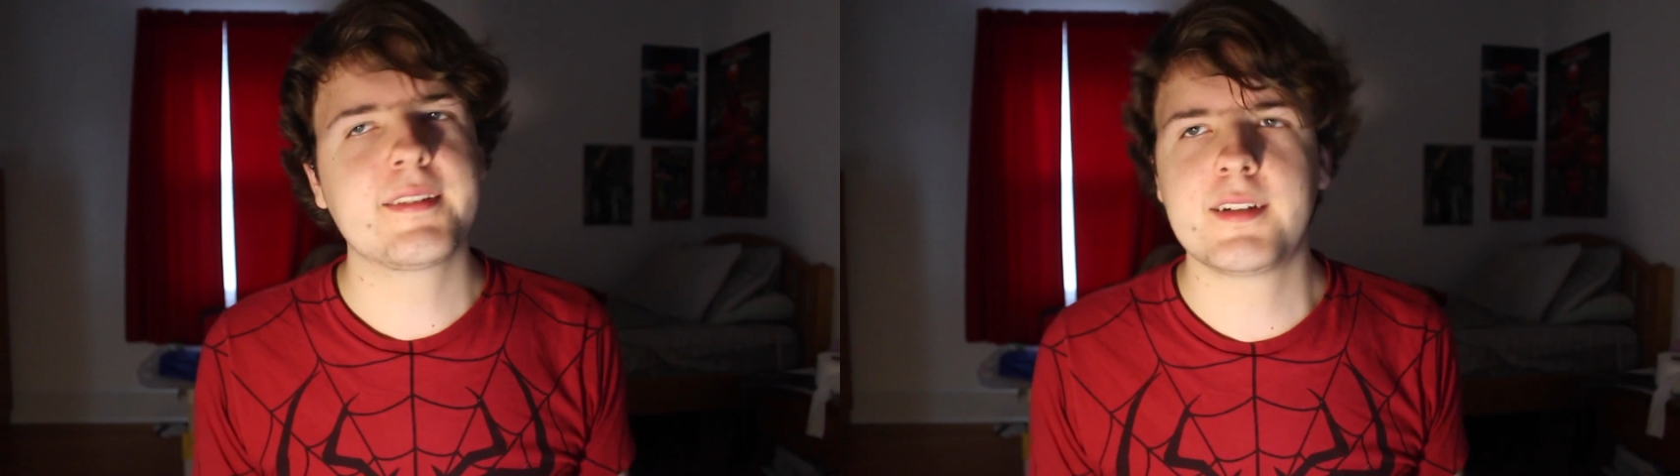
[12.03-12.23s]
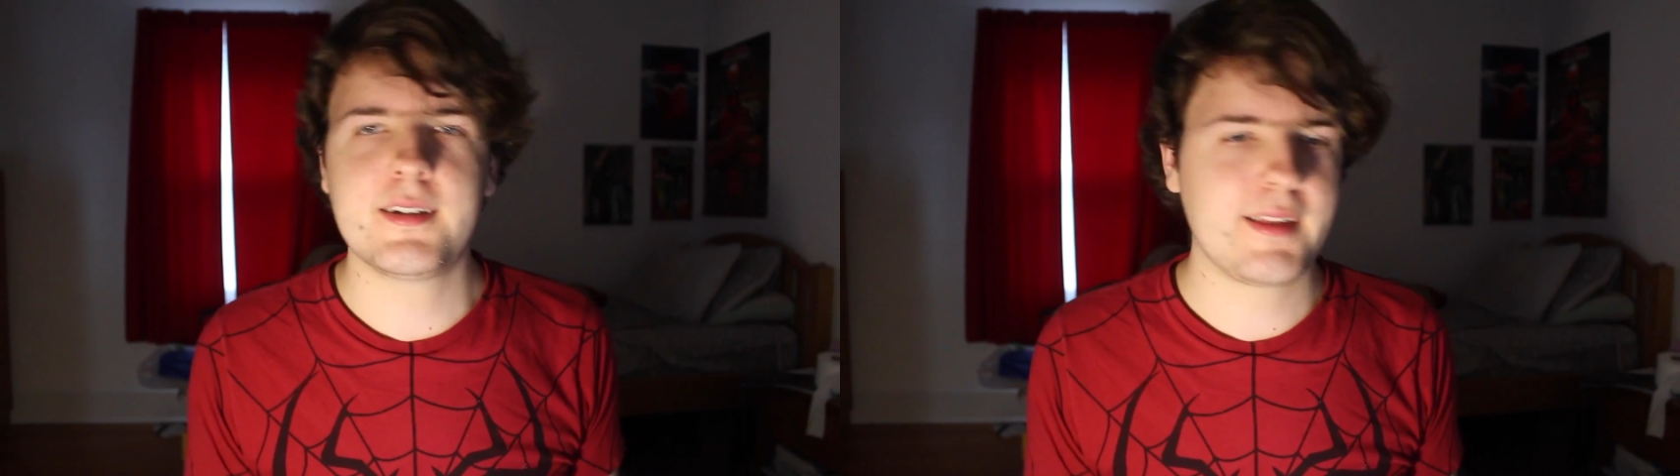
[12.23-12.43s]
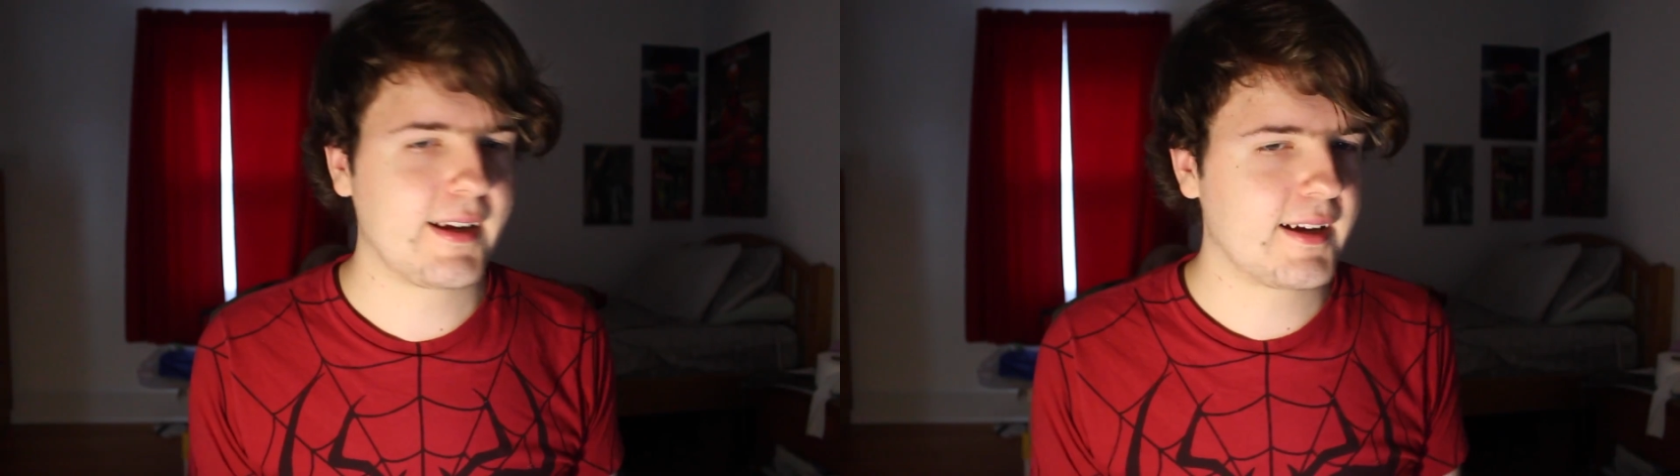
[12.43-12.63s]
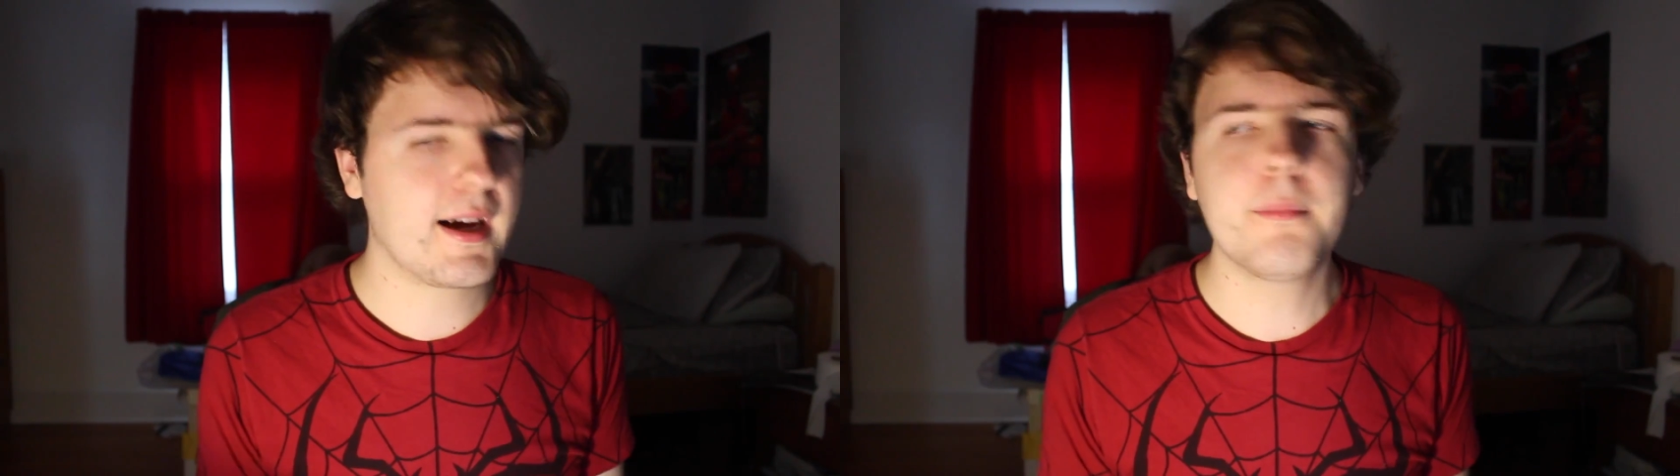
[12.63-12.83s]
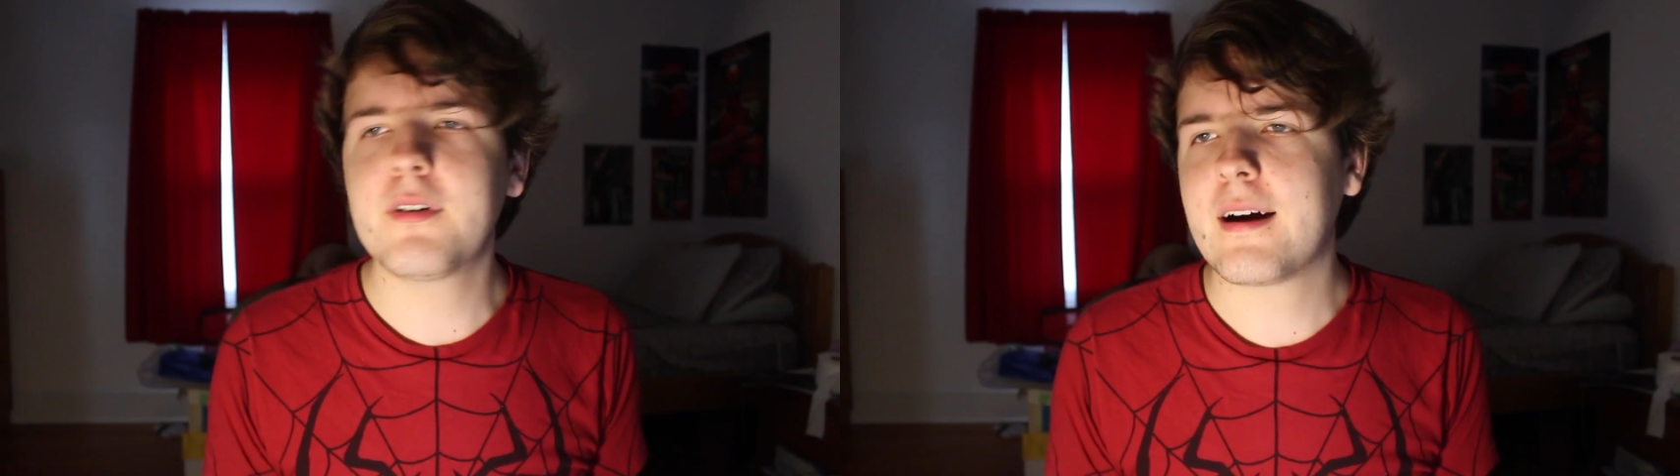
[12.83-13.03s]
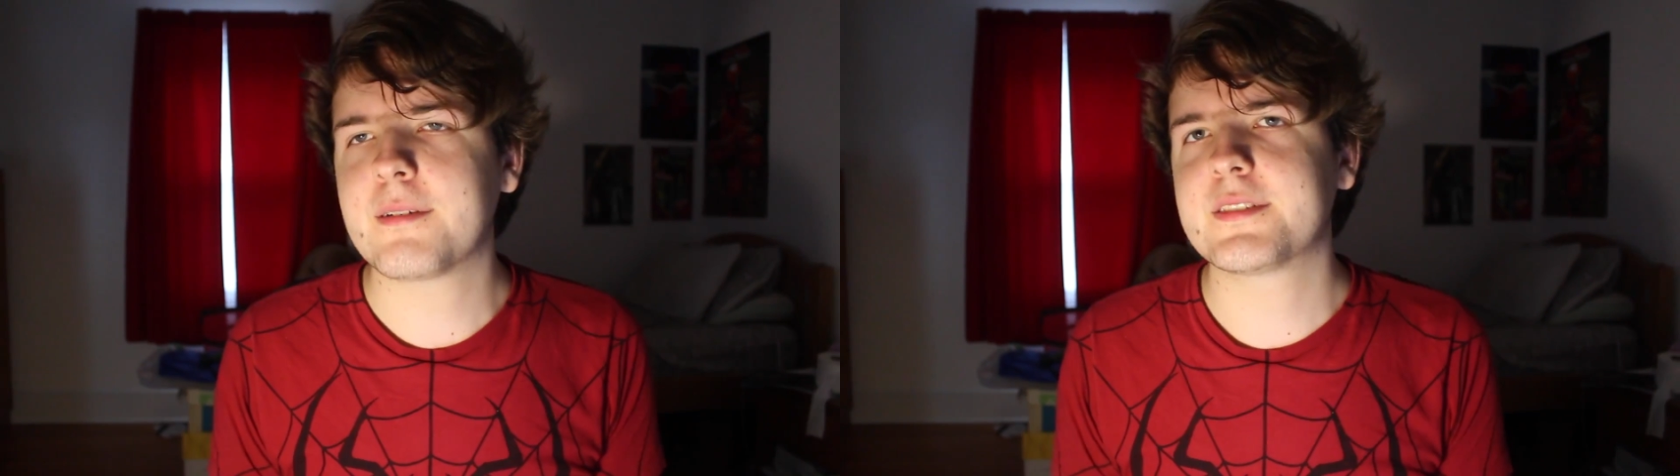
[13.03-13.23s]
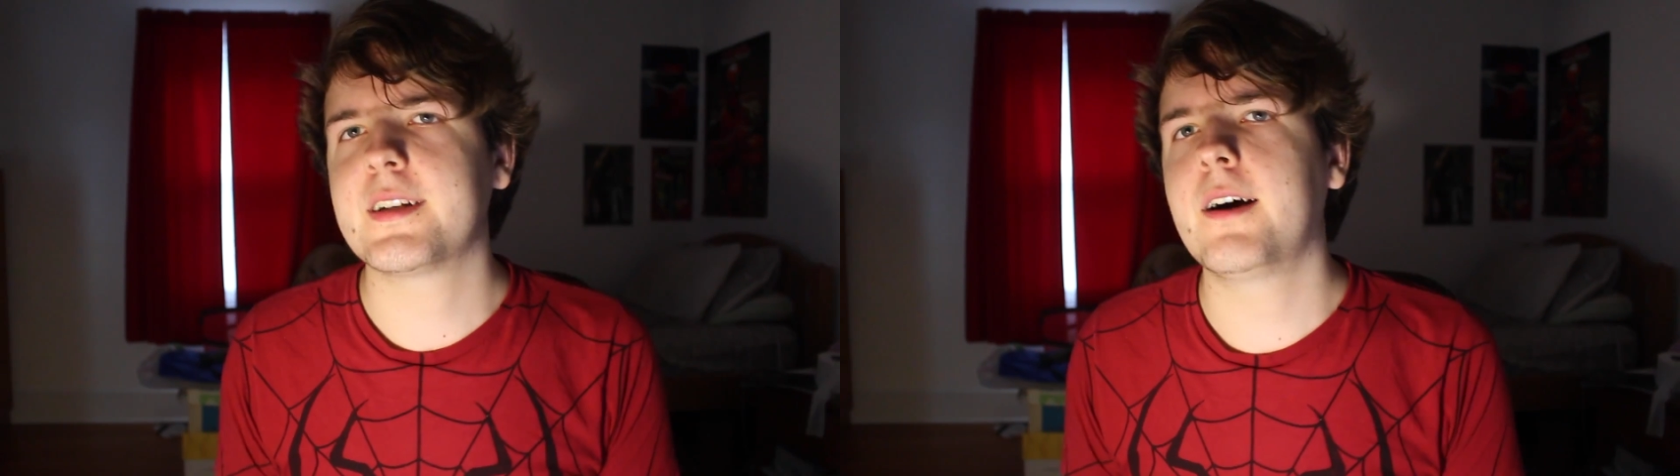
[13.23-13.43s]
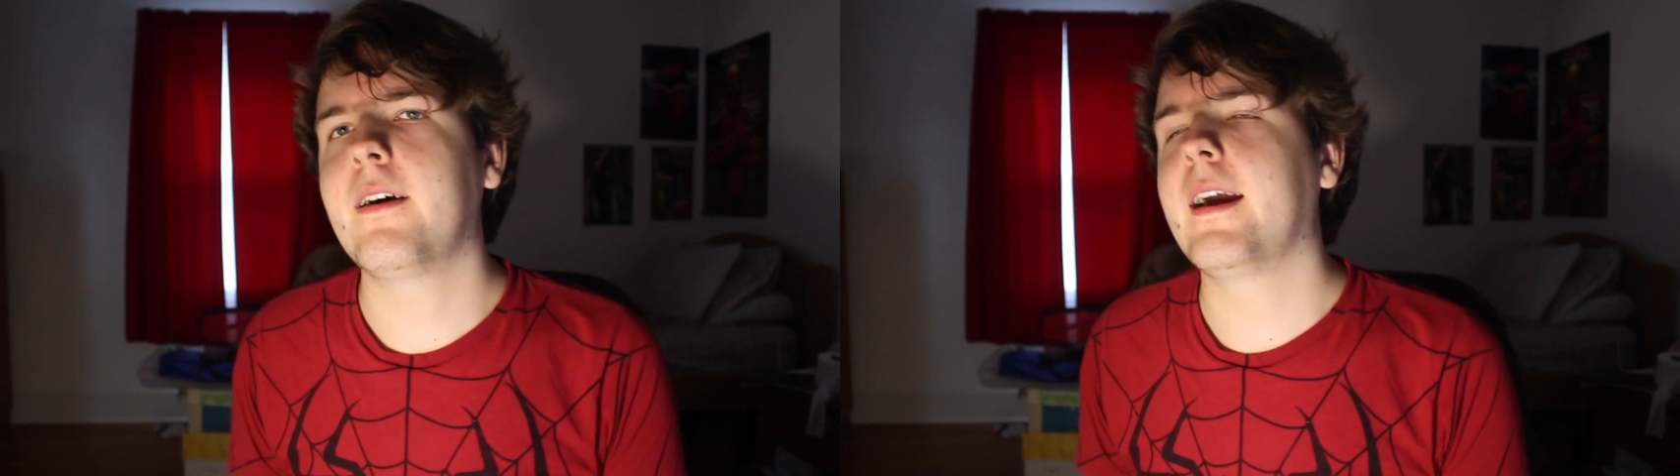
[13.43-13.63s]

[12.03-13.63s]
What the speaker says: I saw it like a couple hours ago,